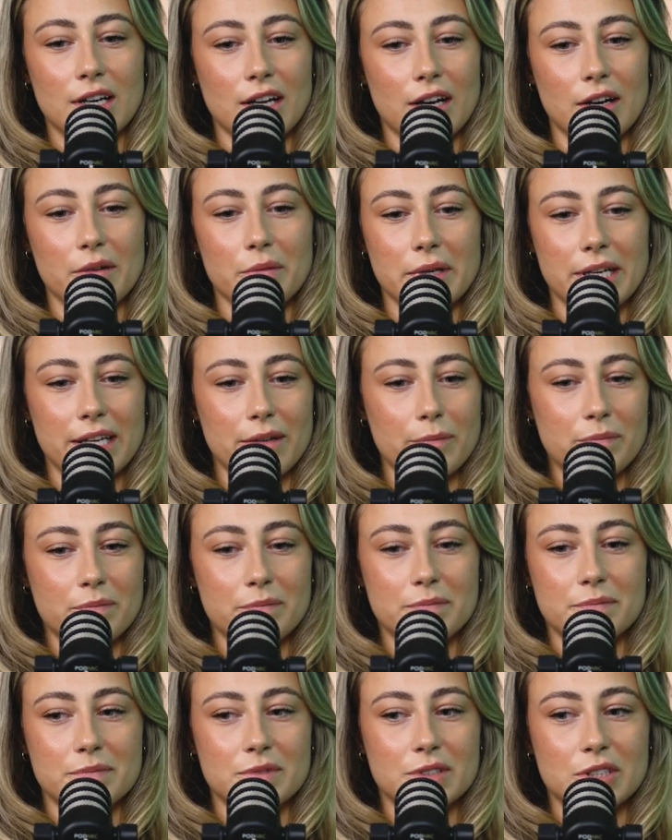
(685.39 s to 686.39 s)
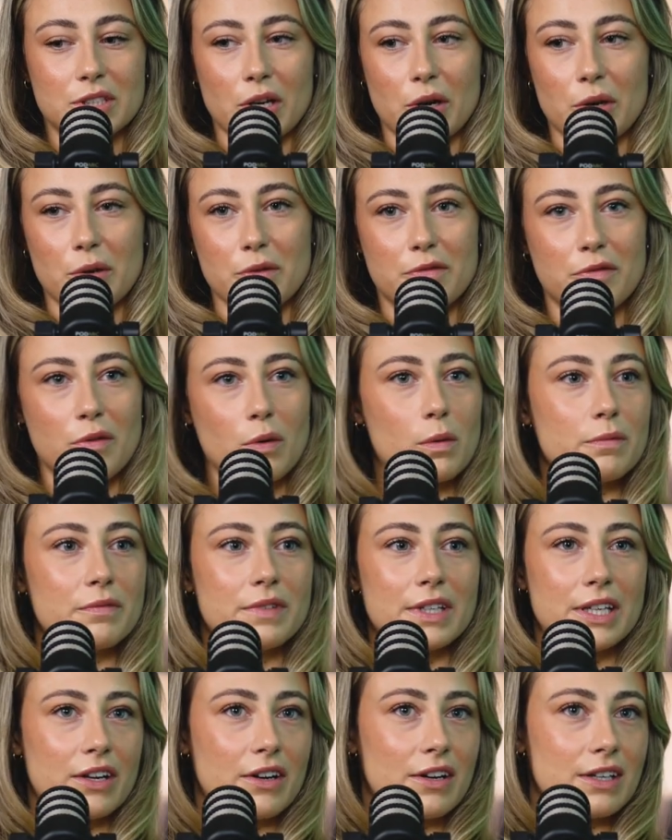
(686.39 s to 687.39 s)
like, we show form
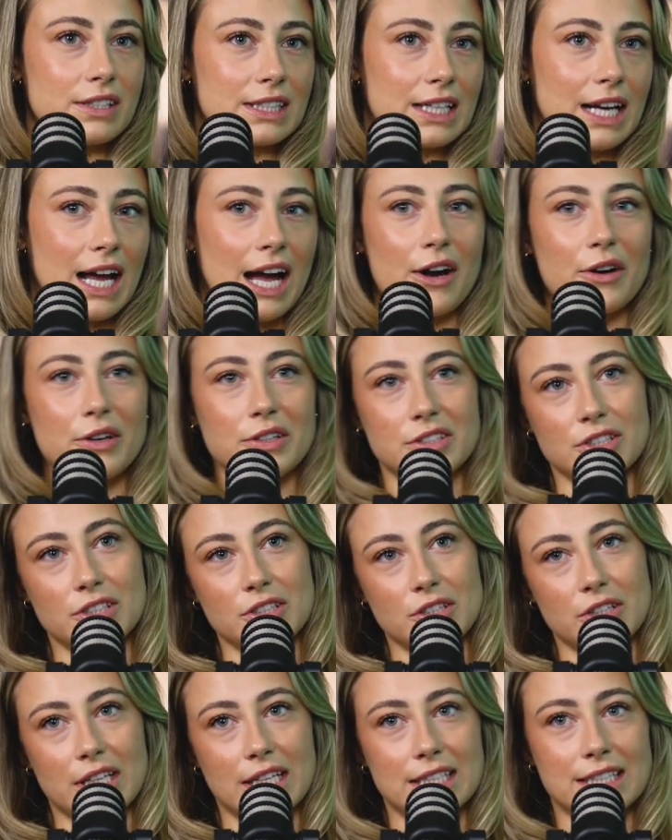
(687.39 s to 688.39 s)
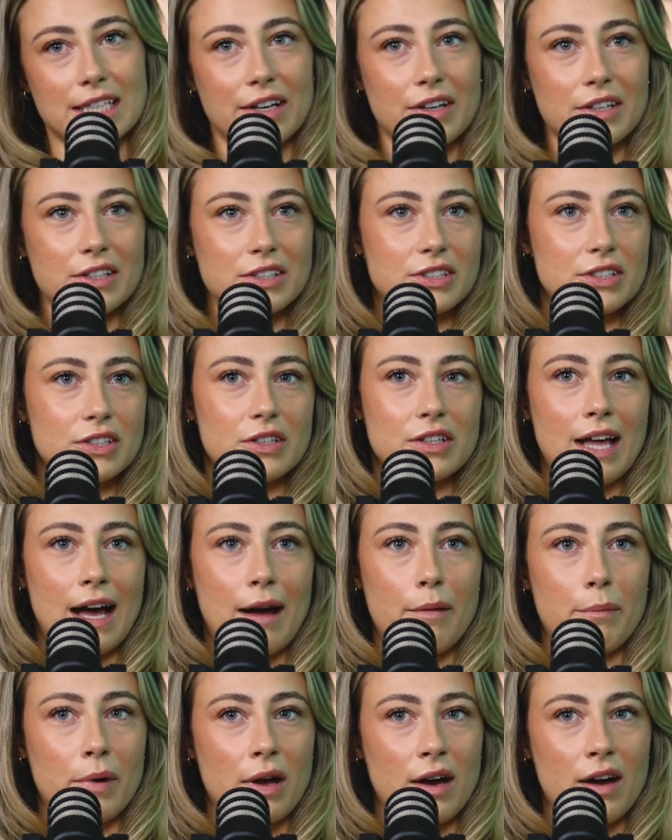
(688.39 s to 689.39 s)
videos and how you should do this, how you should do
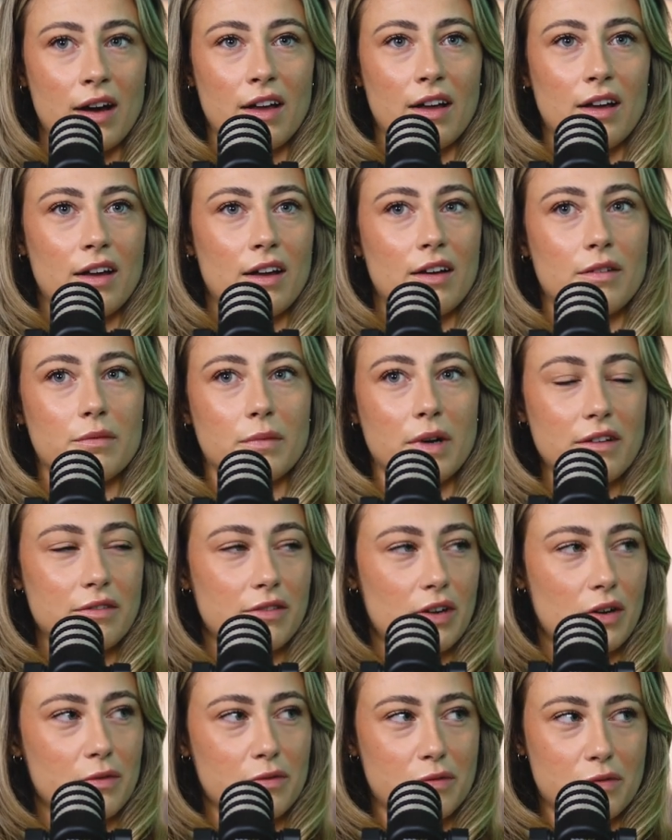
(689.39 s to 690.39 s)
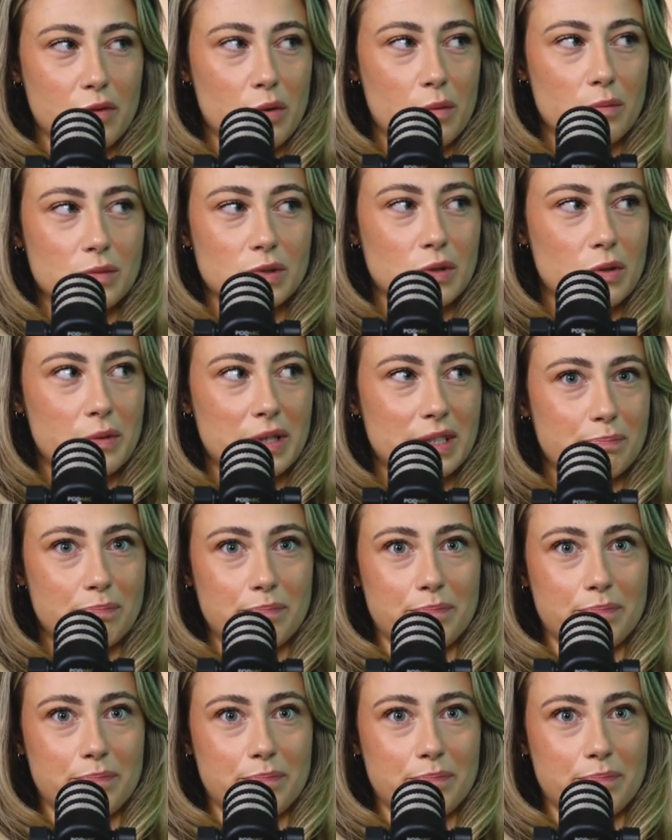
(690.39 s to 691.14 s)
that, but my form's not always